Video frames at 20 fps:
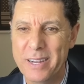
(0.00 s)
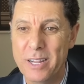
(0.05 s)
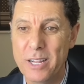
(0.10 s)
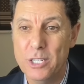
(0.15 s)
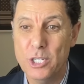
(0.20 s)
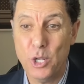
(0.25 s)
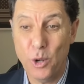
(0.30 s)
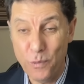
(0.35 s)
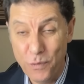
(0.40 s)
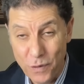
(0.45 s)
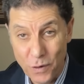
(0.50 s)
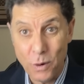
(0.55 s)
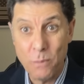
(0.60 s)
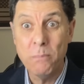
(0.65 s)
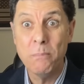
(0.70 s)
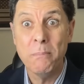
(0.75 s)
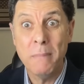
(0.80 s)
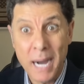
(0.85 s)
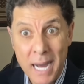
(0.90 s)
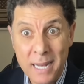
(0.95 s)
So for
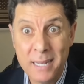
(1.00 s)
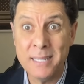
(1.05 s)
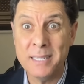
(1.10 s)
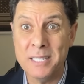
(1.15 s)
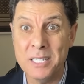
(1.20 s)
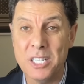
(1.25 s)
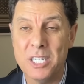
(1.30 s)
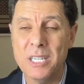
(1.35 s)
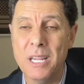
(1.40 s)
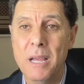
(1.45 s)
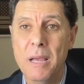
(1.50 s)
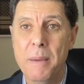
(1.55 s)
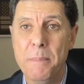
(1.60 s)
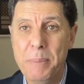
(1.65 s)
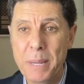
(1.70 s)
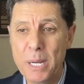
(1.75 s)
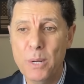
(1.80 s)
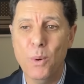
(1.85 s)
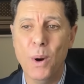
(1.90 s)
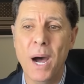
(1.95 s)
months,
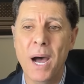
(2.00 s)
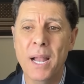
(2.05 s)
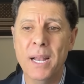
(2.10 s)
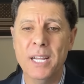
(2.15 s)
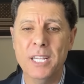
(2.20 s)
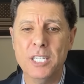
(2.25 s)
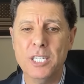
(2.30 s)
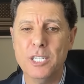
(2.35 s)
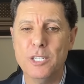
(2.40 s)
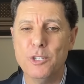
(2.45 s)
Ben Wallace